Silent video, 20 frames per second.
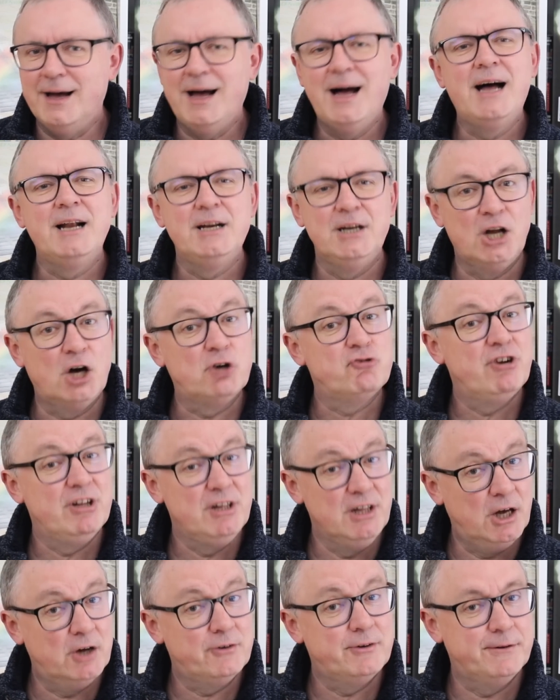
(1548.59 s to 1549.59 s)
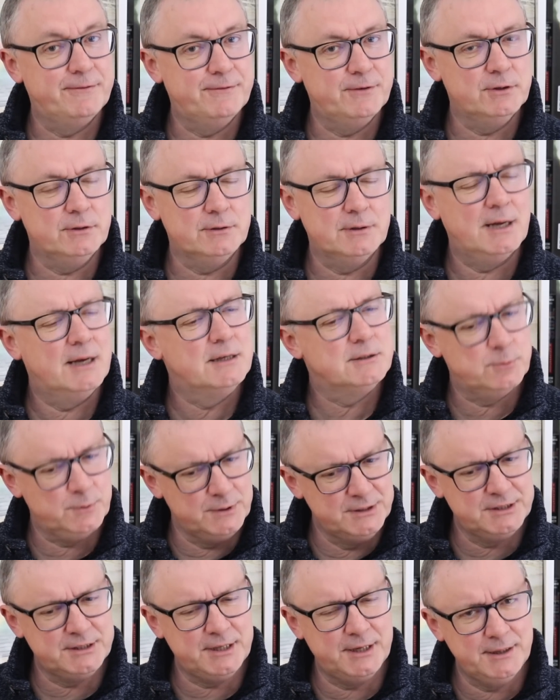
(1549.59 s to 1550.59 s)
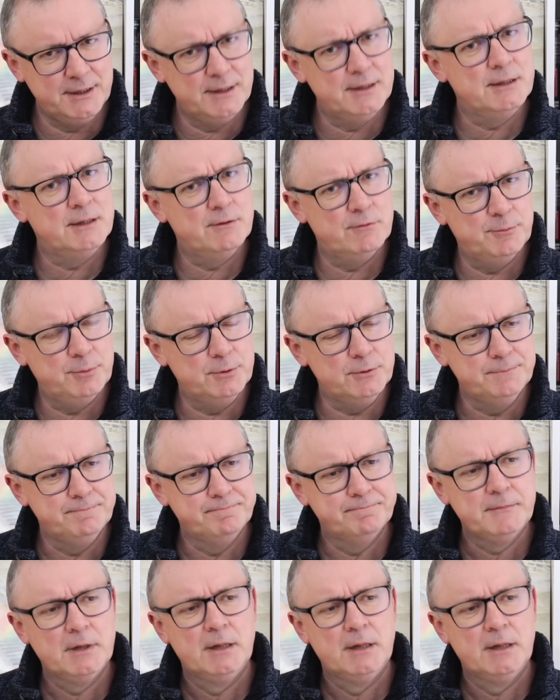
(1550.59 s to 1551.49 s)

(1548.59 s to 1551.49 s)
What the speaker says: a lot of fun, as we say in Liverpool,